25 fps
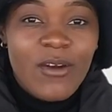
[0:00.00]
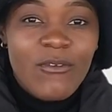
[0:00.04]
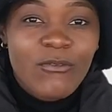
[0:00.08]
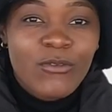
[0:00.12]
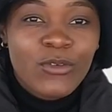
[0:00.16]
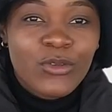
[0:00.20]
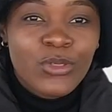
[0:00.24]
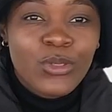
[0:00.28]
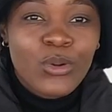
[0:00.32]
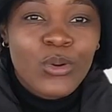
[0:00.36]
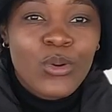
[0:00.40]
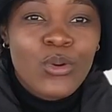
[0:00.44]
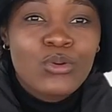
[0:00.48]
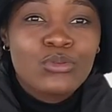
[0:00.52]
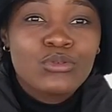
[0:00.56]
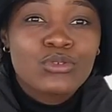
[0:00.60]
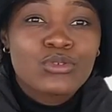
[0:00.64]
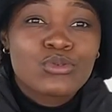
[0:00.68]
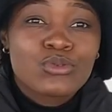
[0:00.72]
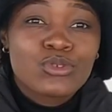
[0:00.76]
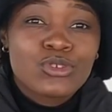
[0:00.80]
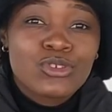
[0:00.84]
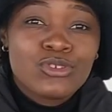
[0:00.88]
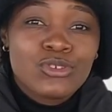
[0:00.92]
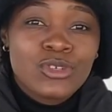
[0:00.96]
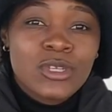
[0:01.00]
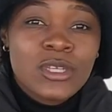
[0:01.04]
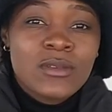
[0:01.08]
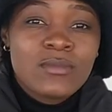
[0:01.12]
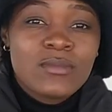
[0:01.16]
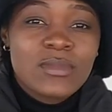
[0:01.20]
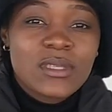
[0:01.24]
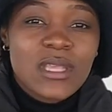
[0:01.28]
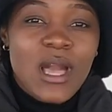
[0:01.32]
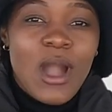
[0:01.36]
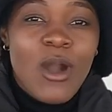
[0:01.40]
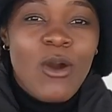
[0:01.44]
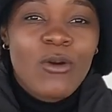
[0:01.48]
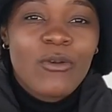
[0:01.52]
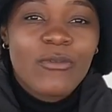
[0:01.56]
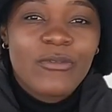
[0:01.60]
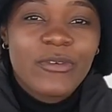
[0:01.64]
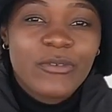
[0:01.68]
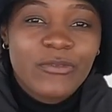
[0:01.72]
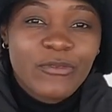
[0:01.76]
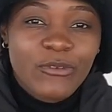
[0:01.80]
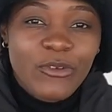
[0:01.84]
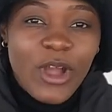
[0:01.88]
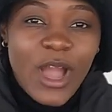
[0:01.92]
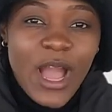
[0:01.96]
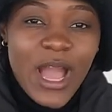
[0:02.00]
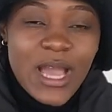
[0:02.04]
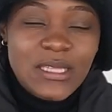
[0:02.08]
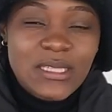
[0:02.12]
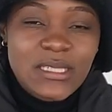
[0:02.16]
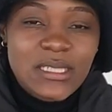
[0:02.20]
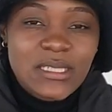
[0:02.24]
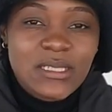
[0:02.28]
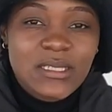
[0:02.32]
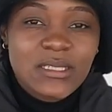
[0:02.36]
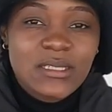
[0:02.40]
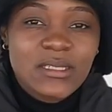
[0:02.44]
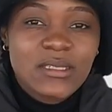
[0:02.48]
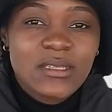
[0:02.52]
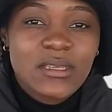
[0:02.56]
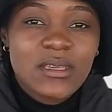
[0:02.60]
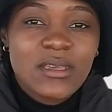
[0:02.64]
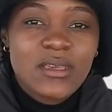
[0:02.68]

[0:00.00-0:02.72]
for those whose dreams are often forgotten?